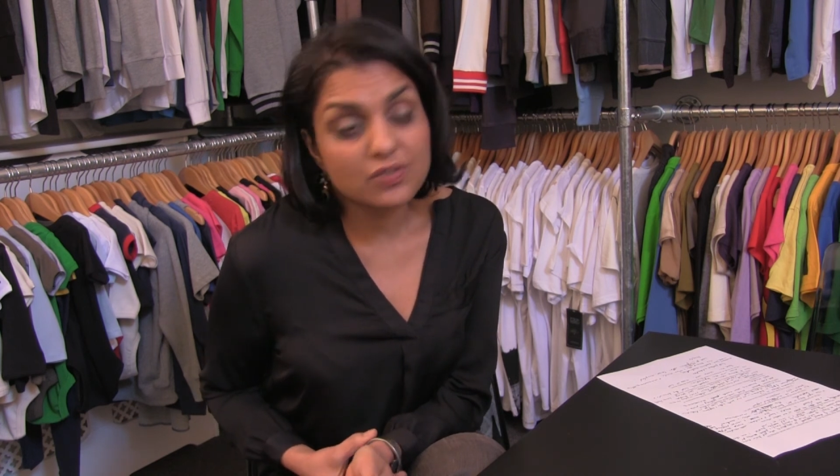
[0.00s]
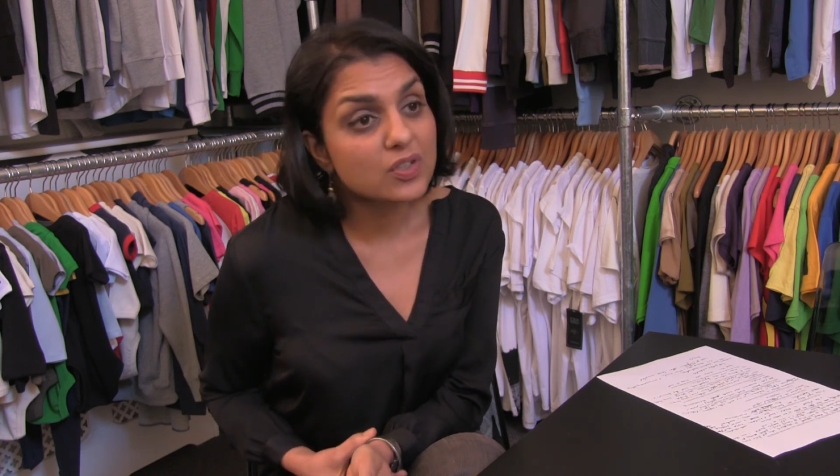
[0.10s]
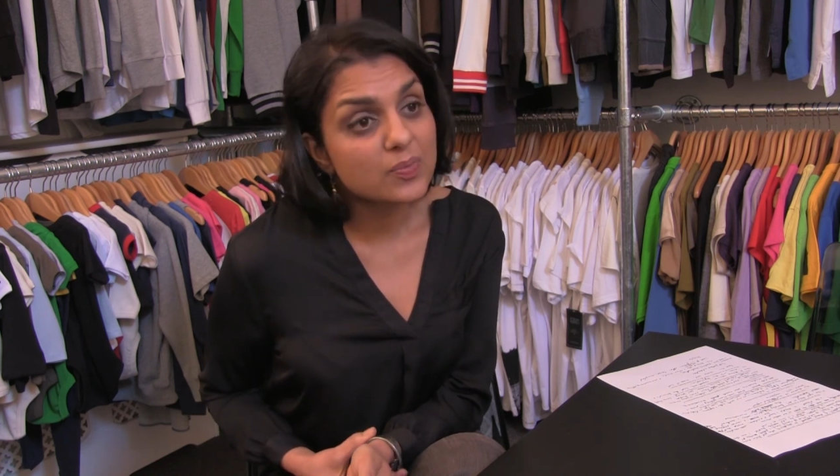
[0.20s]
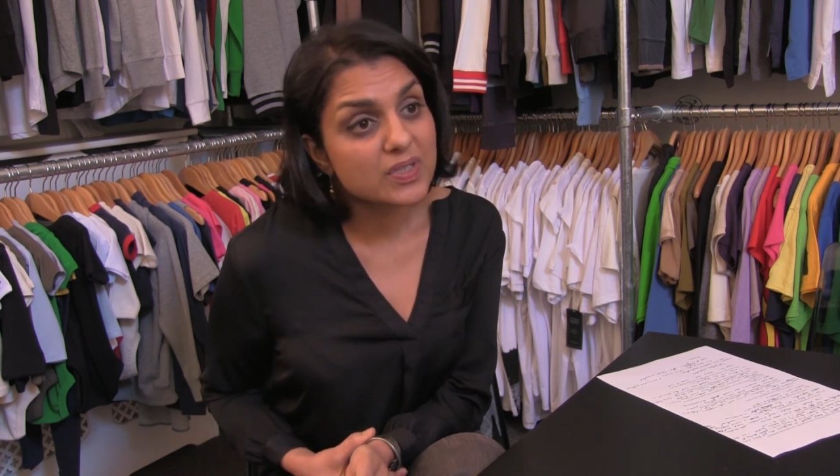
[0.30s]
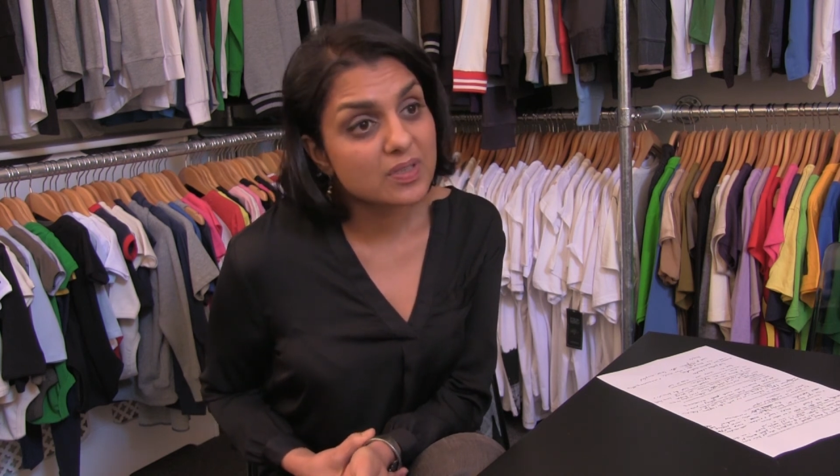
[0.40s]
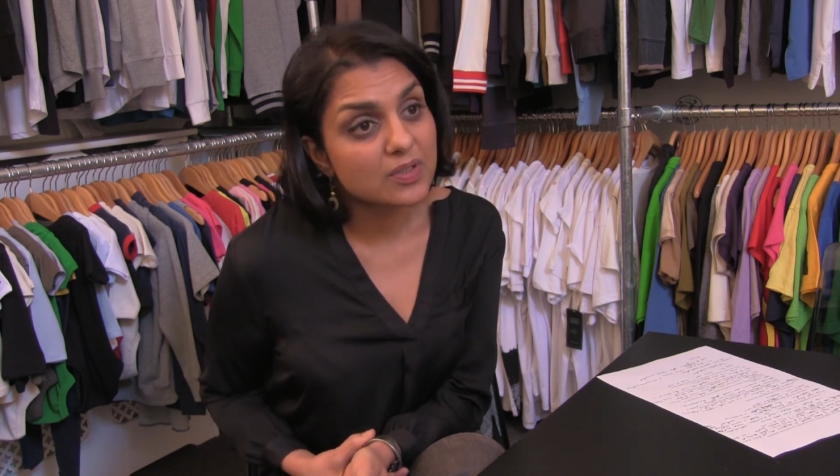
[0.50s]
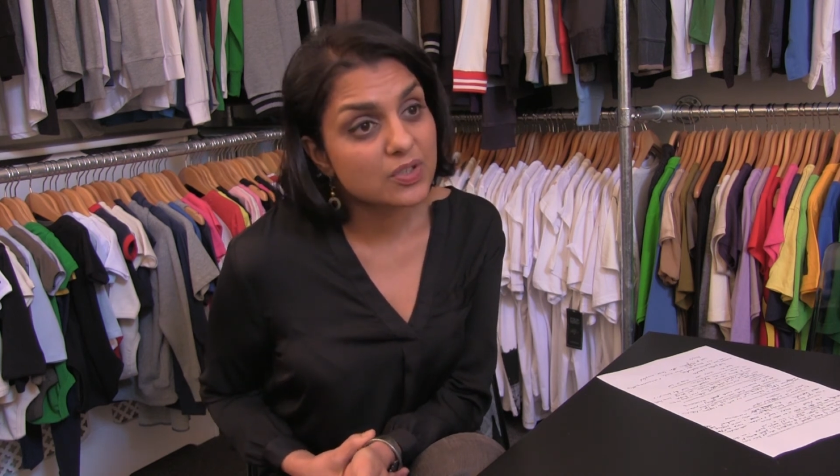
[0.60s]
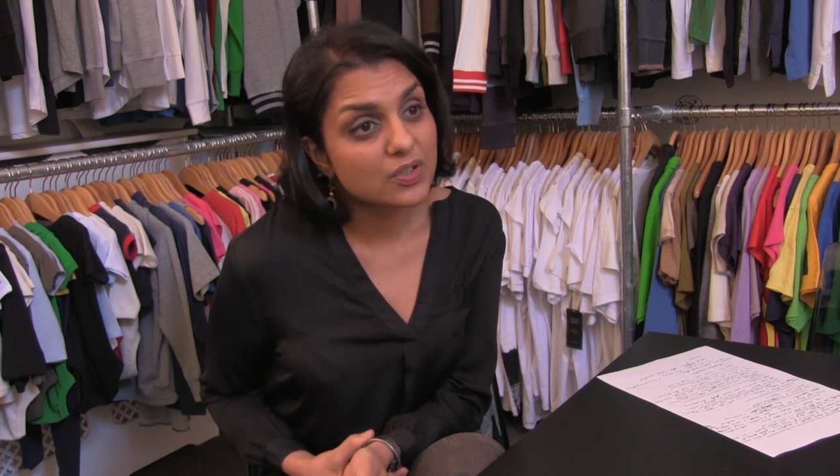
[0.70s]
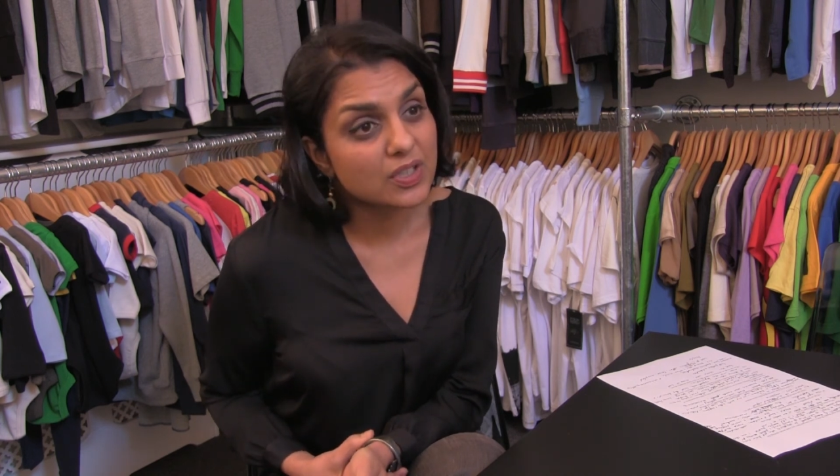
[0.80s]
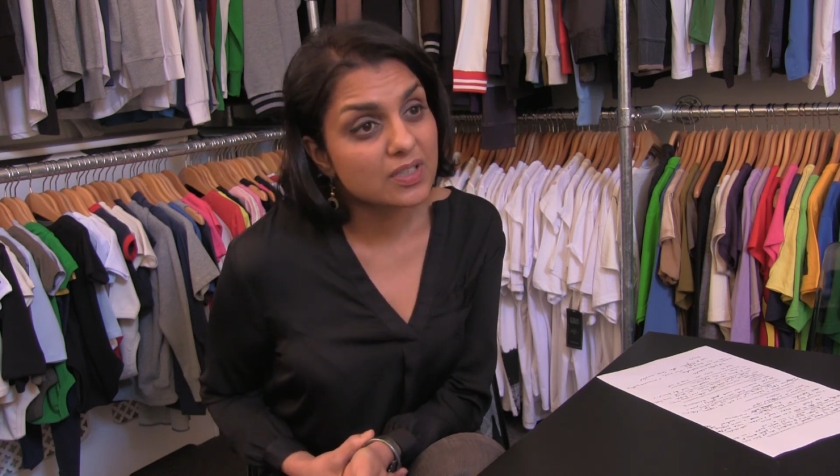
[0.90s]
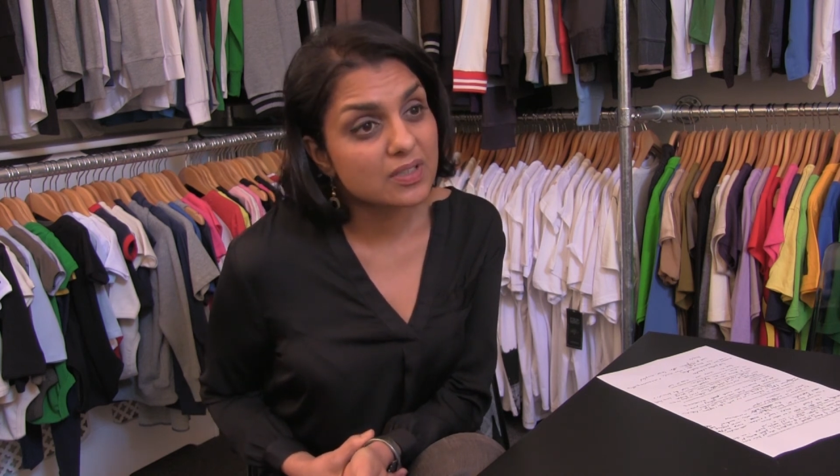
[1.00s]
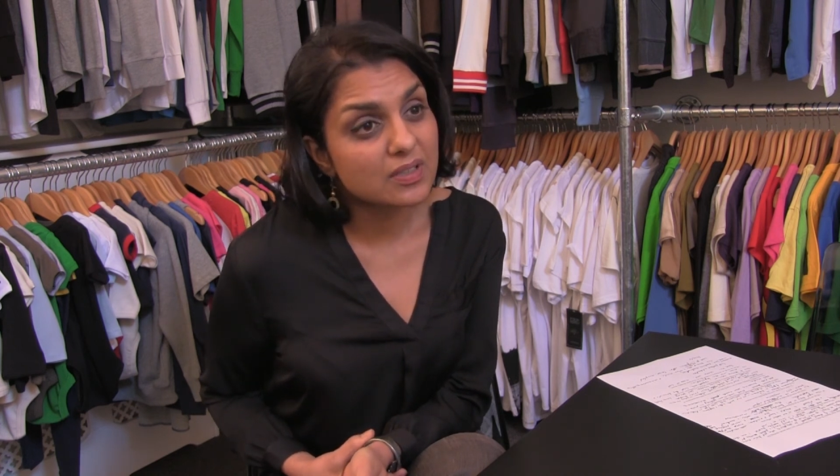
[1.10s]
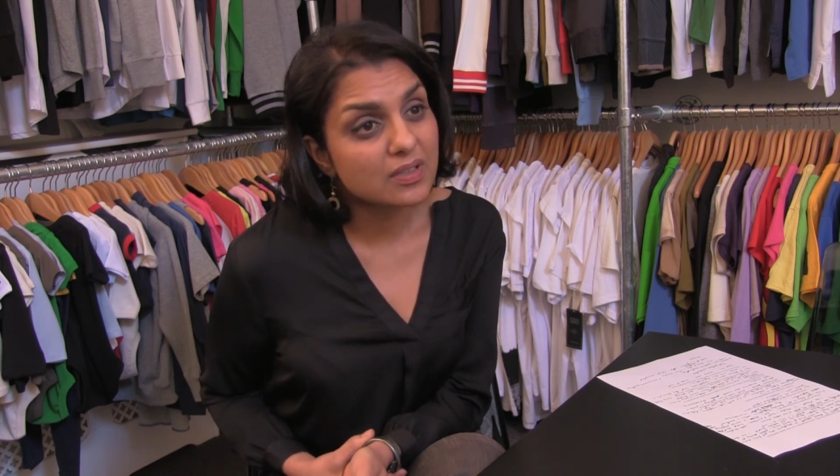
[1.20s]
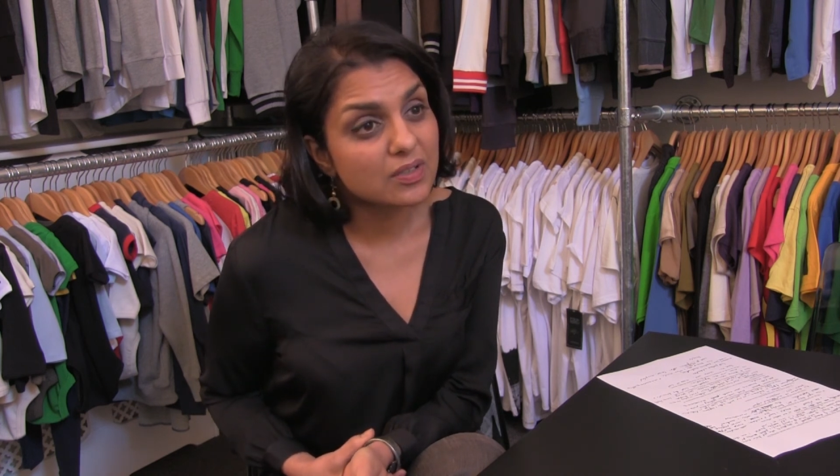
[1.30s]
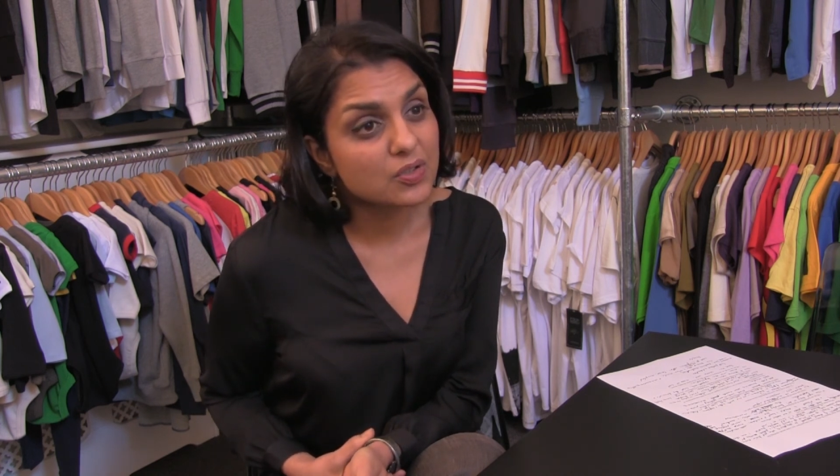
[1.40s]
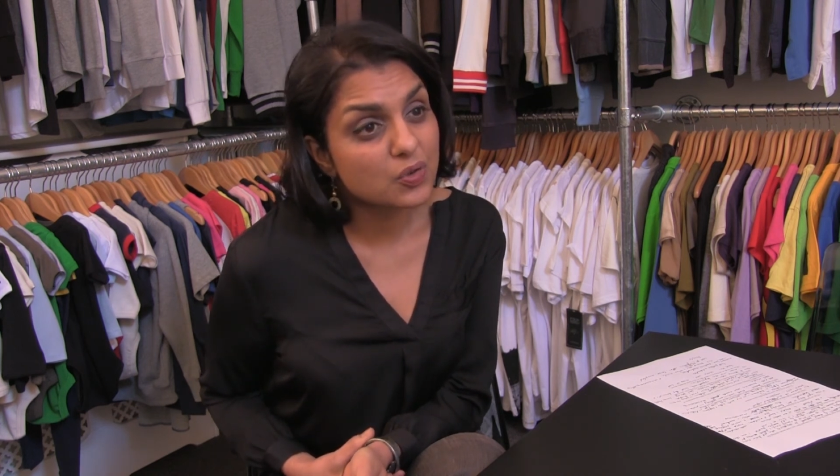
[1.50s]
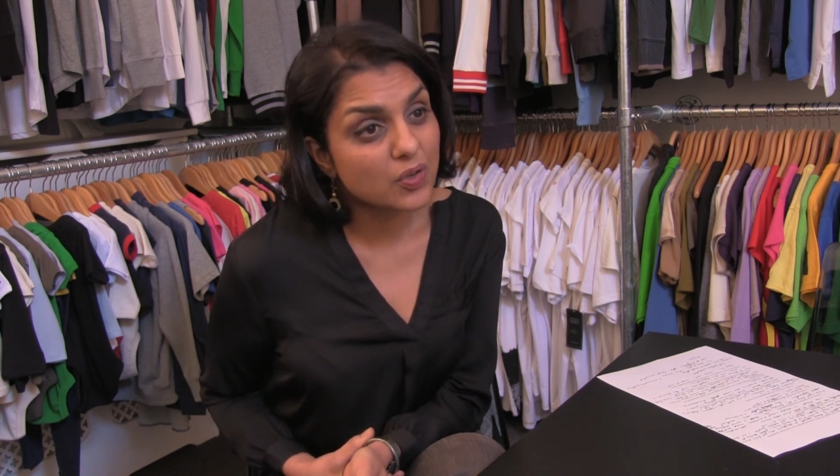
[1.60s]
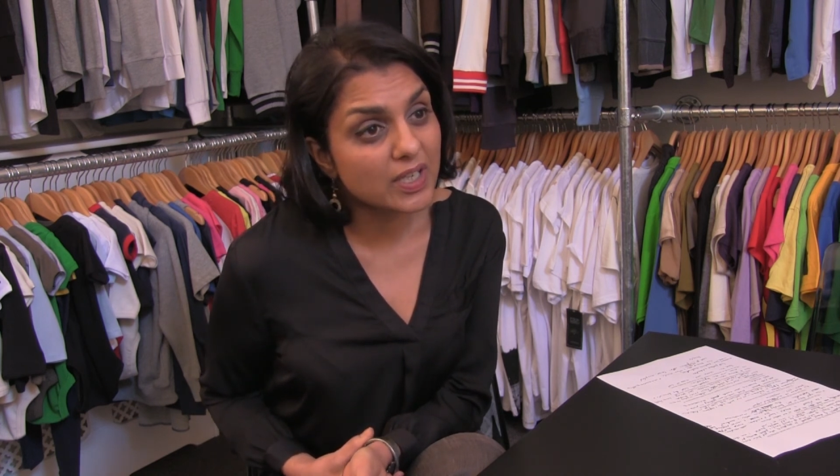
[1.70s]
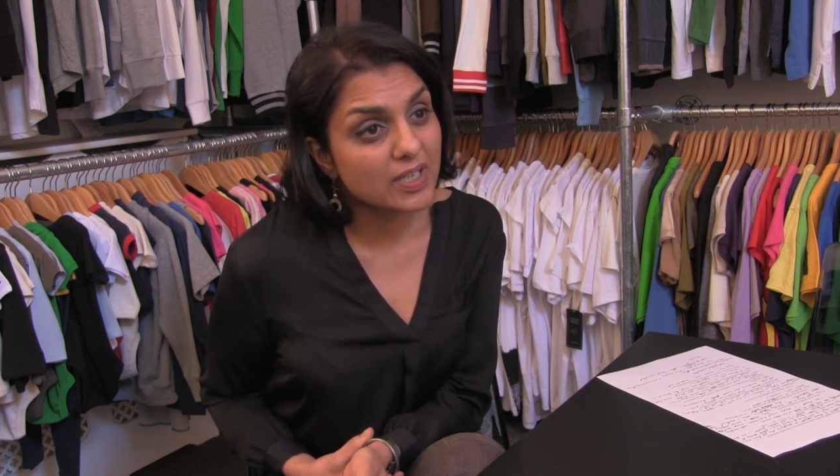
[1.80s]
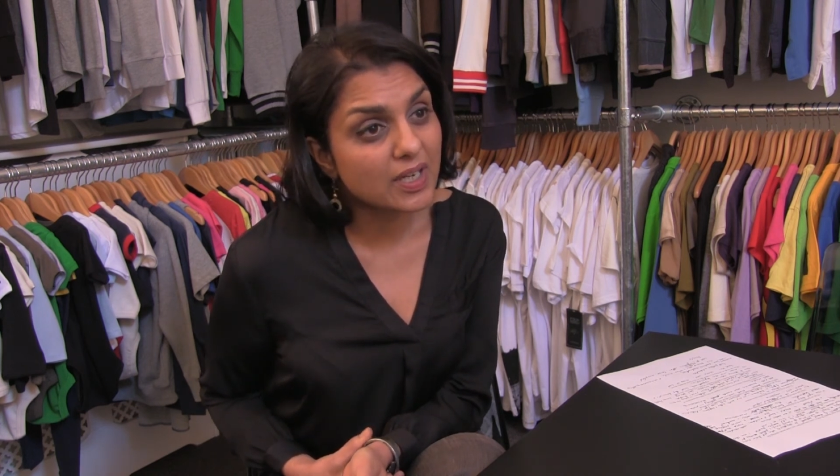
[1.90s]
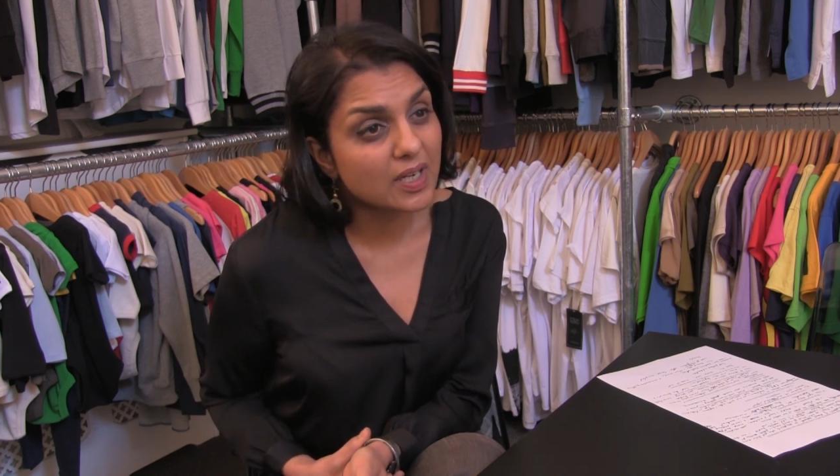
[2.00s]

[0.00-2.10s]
groups that you can join.